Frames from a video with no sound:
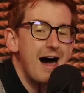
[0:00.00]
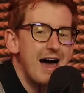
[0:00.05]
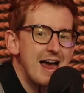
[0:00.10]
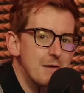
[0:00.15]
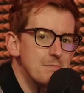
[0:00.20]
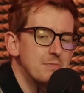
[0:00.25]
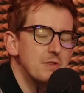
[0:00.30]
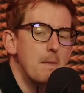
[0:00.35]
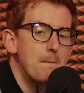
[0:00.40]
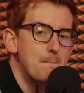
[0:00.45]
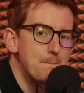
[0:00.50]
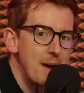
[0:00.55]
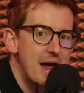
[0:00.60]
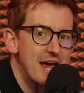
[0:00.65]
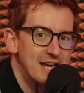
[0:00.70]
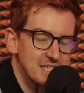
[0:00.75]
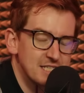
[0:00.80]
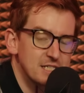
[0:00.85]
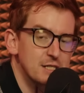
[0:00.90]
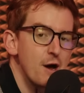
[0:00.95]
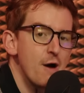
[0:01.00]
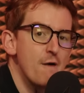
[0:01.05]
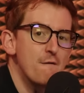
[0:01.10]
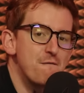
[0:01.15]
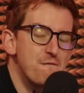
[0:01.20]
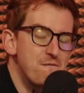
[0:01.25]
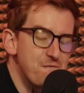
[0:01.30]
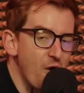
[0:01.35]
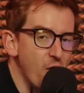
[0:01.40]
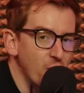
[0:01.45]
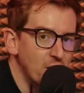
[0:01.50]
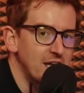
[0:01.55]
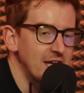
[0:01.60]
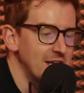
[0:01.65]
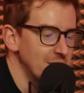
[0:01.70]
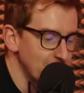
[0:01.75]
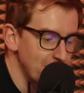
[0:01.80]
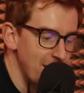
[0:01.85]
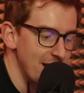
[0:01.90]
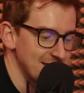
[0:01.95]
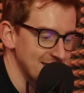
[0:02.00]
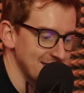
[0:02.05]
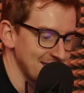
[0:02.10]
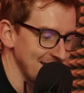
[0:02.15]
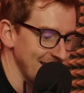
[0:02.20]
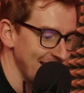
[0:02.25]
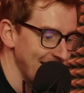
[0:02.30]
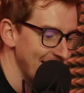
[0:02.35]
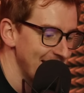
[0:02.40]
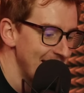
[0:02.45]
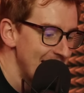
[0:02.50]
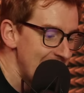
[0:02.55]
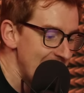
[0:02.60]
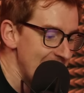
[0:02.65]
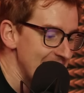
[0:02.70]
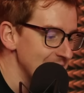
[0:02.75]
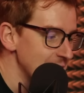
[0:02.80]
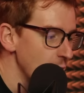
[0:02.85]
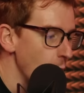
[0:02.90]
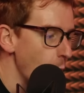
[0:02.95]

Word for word: I am the best f***ing wrestler in